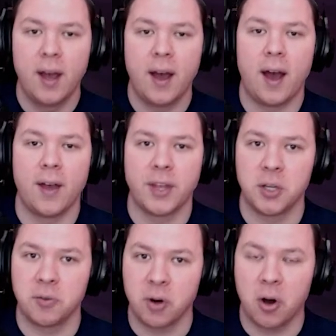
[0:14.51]
Thank you
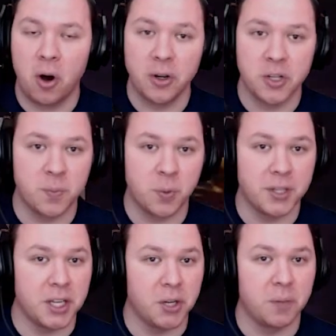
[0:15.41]
for all your support
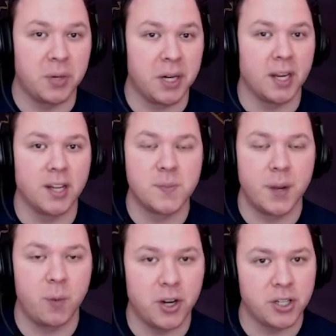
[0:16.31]
that you're bringing us by
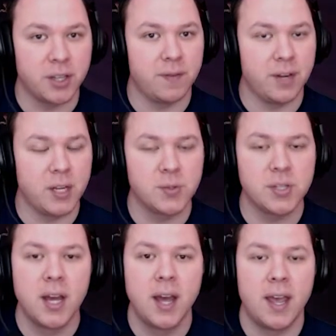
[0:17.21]
watching the videos.
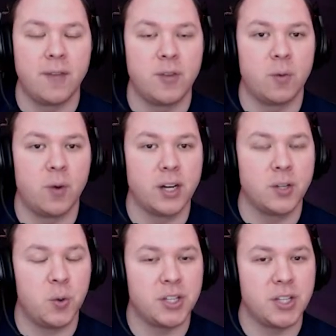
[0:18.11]
If you wanted to
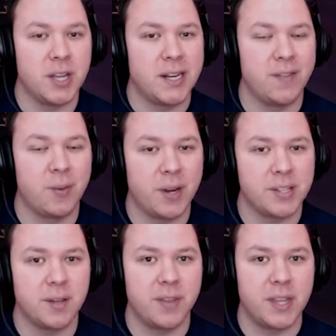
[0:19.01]
watch any of the rest
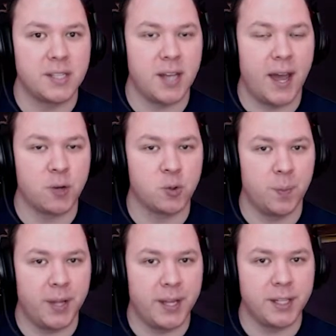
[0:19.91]
of this actual
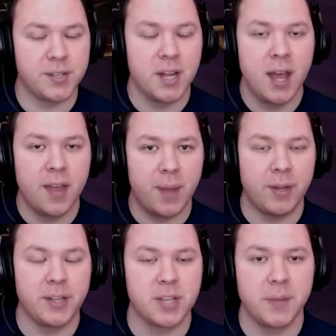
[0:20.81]
playlist, that playlist
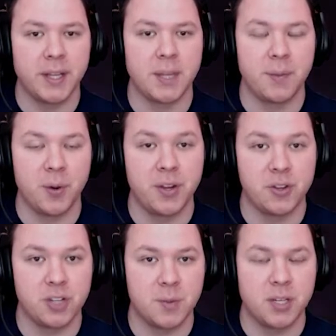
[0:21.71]
is going to be linked down below in the
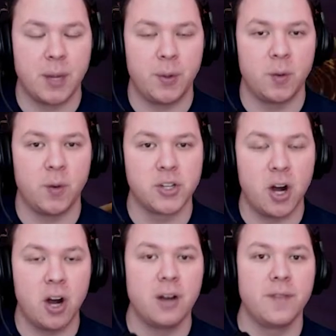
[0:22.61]
description. That way you can watch
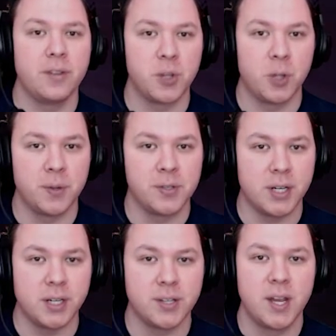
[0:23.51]
all of the Solo Mode
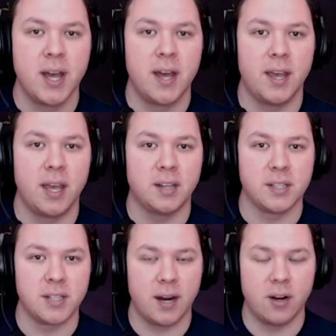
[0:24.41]
series in its entirety.